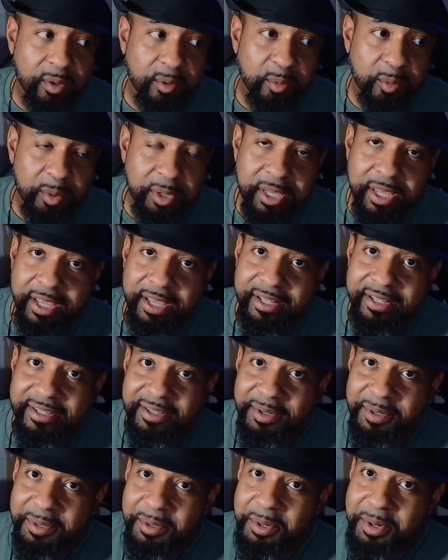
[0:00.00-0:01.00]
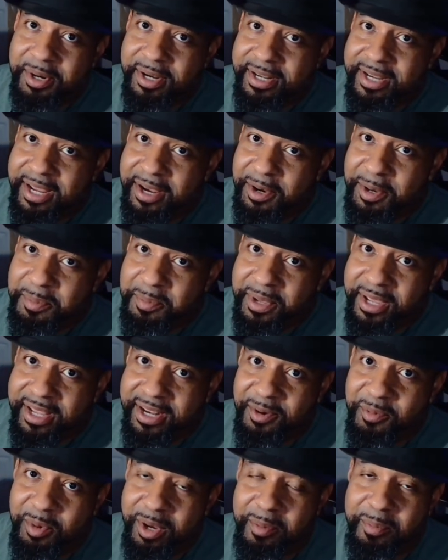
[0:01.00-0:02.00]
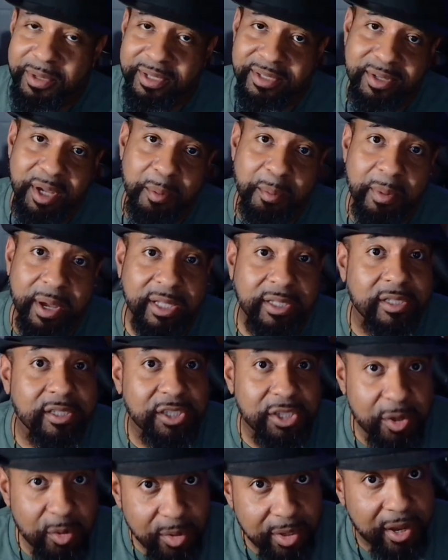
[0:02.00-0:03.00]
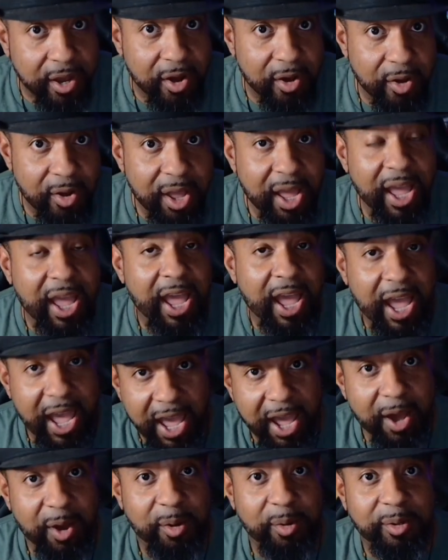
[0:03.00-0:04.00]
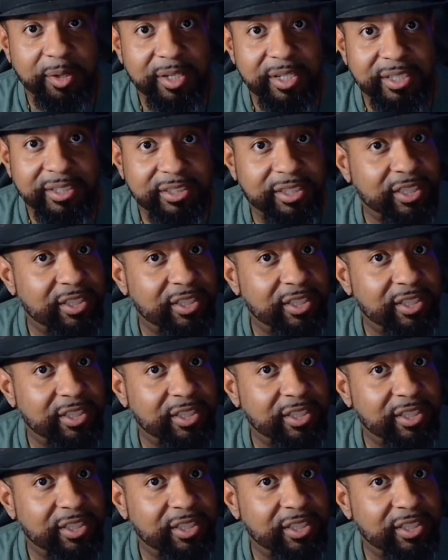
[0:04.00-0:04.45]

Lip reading: we ain't no ordinary men or women, so I'm about to show y'all how to